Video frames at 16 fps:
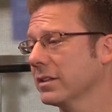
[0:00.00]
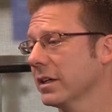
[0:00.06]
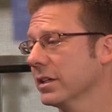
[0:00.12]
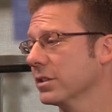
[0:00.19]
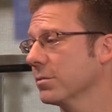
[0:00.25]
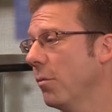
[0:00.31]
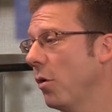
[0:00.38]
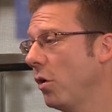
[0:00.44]
a
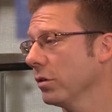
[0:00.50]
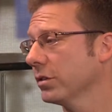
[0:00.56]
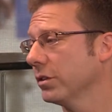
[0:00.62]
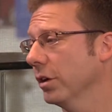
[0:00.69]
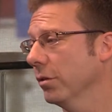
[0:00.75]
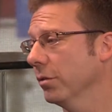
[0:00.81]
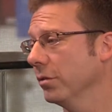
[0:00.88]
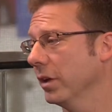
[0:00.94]
small
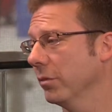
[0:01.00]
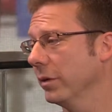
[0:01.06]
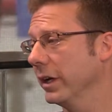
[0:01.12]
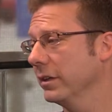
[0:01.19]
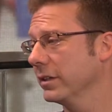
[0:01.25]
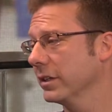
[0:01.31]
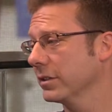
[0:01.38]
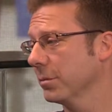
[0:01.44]
stone that we
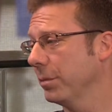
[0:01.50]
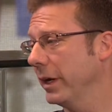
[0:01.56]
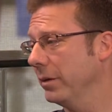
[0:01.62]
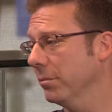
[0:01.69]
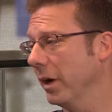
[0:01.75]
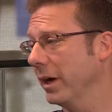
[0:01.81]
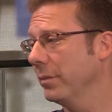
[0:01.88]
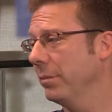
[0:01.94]
anticipate
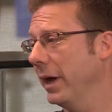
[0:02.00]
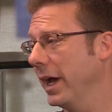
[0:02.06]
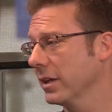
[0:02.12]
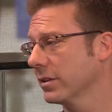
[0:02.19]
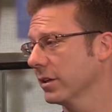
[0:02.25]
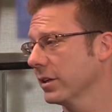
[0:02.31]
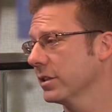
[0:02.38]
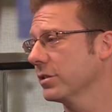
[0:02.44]
might
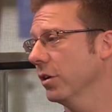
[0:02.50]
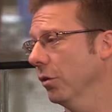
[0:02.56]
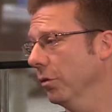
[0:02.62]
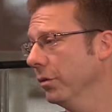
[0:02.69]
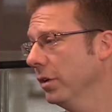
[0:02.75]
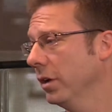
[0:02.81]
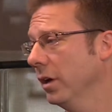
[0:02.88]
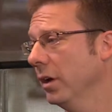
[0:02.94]
pass on its
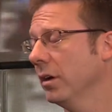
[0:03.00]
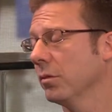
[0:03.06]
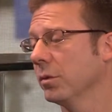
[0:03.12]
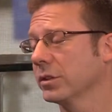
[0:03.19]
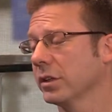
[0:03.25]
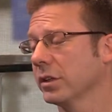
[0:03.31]
own, which